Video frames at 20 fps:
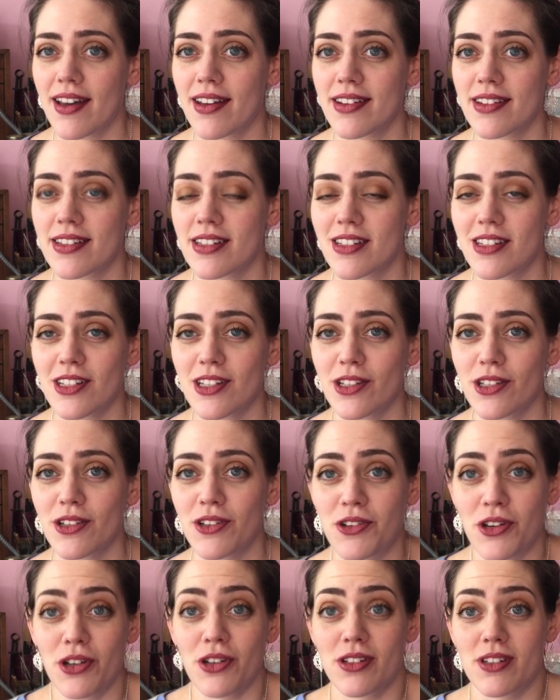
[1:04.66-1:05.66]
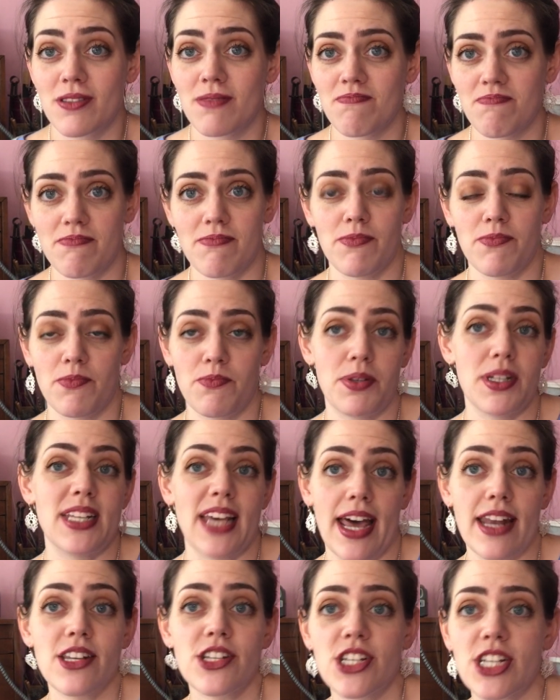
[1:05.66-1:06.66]
and you could
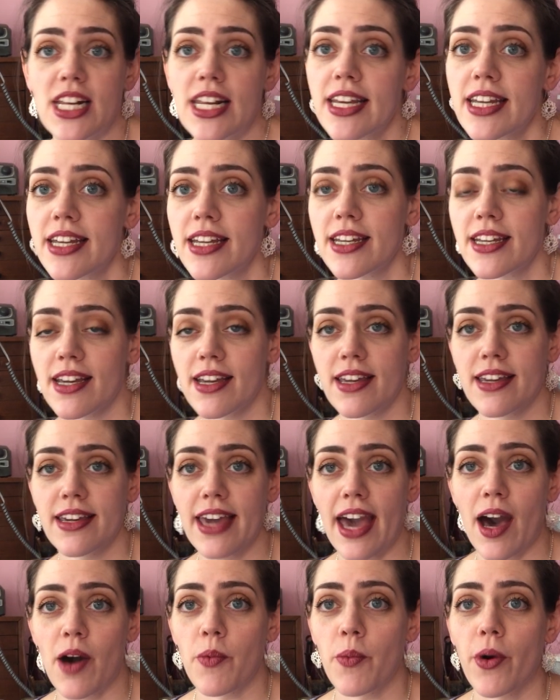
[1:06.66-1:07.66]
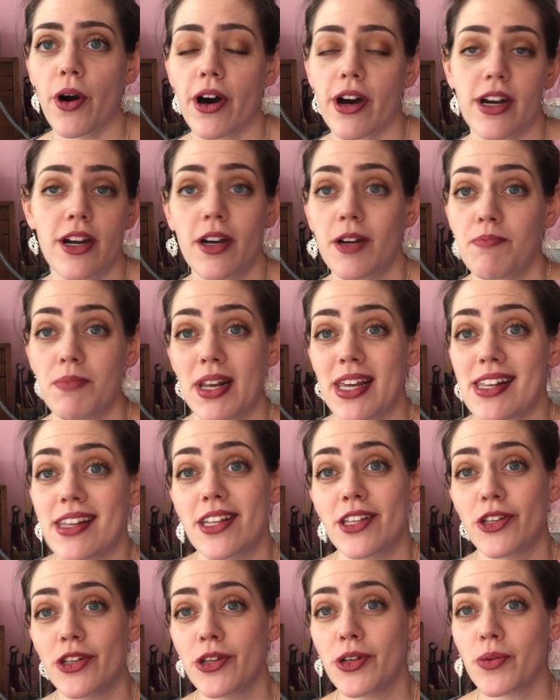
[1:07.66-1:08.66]
potentially get a completely
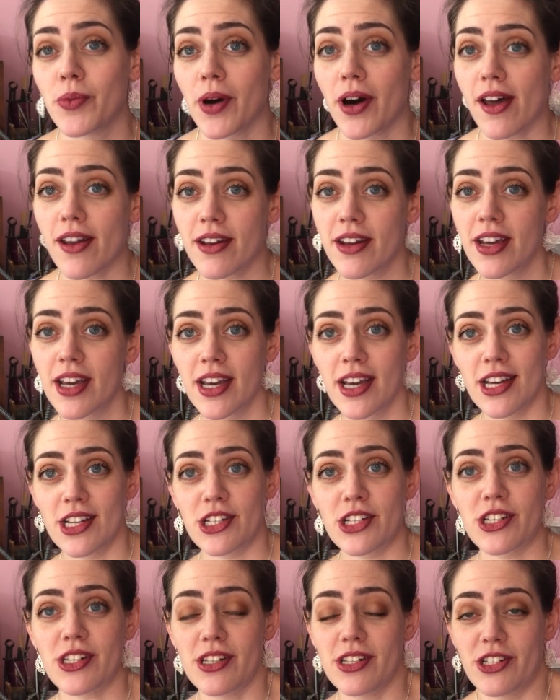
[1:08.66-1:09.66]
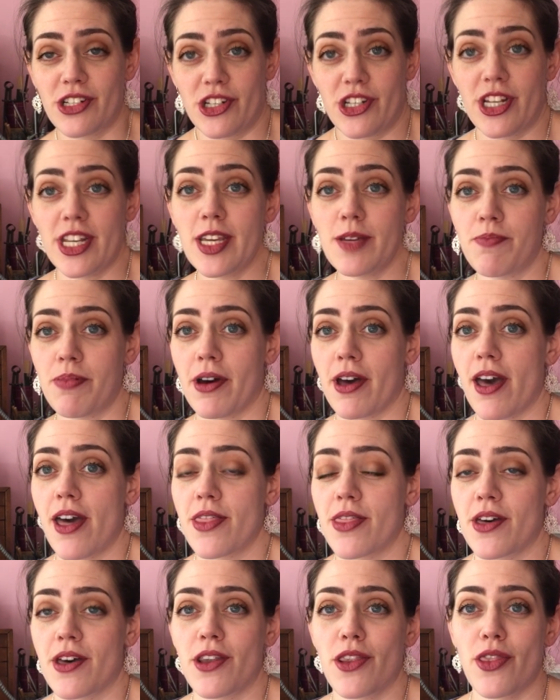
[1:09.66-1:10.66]
new one cheaper
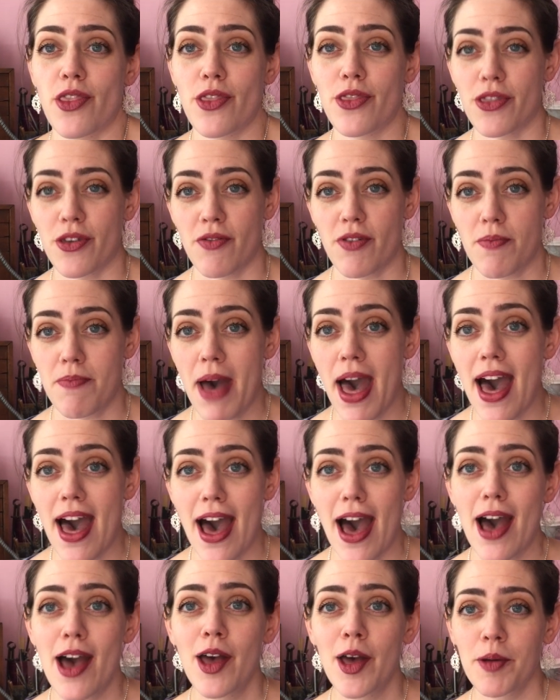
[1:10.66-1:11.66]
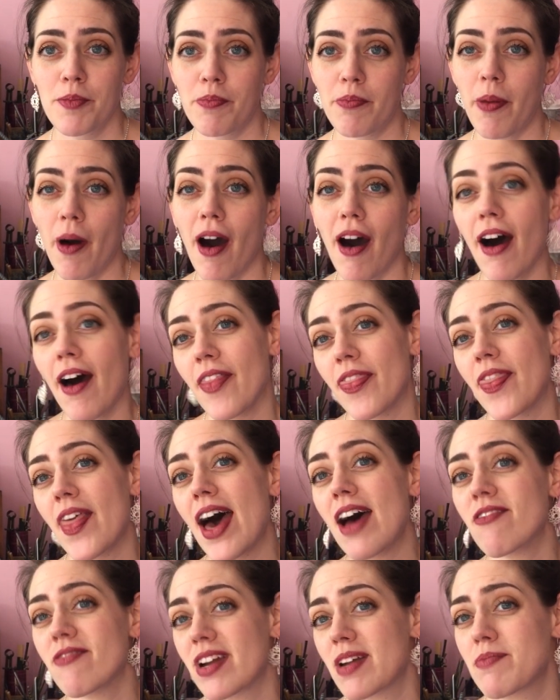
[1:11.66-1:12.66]
than the repair, but
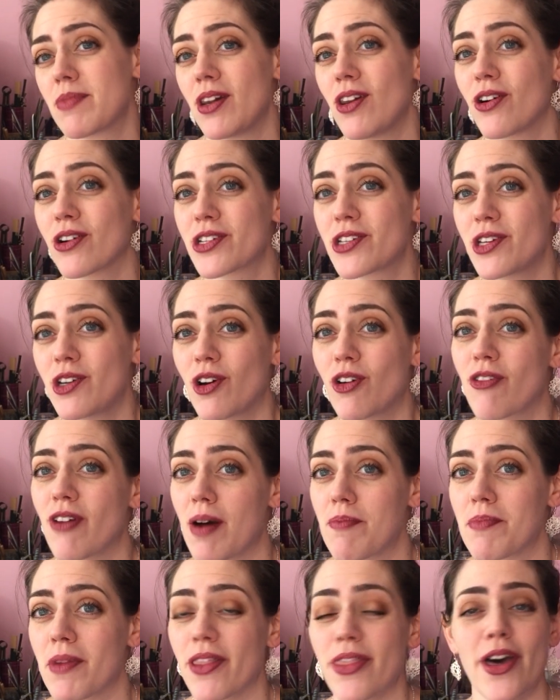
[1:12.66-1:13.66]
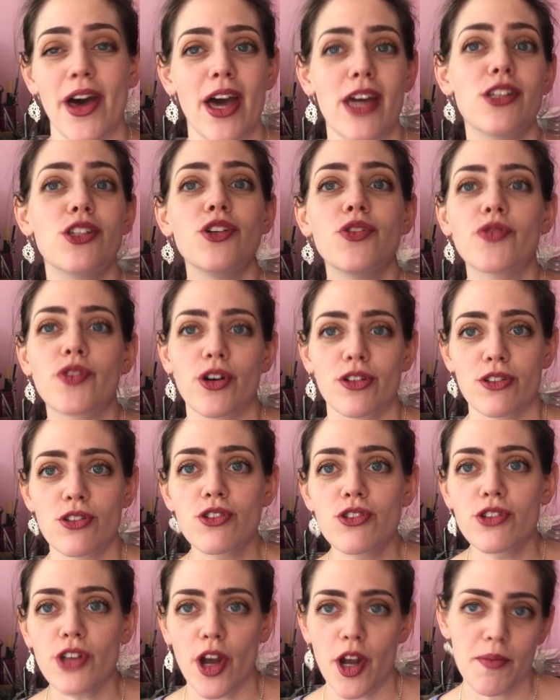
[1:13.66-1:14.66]
that ring belonged to your grandmother and you've got
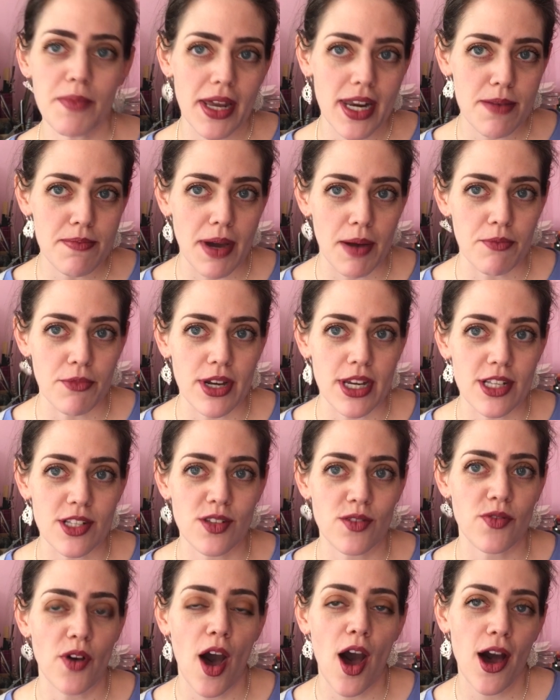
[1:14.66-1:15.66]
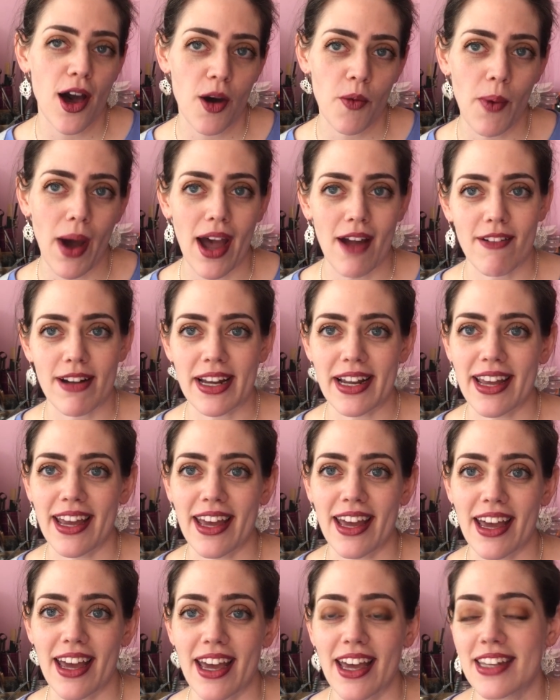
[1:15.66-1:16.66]
so many memories of her wearing
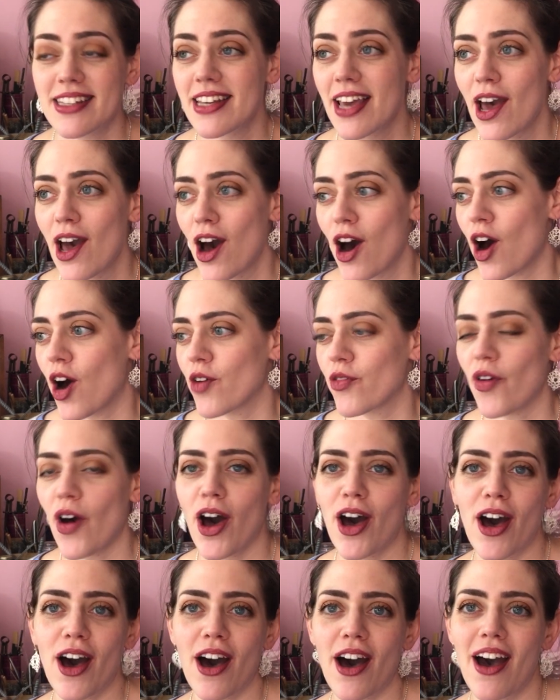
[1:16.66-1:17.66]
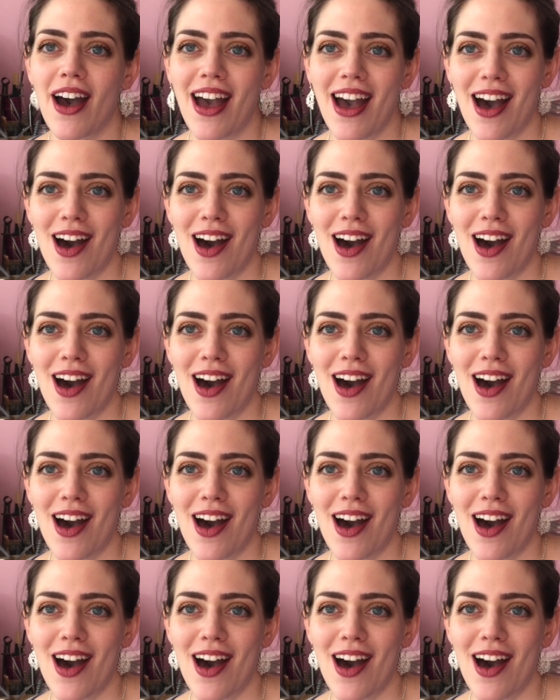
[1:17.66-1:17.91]
it, of her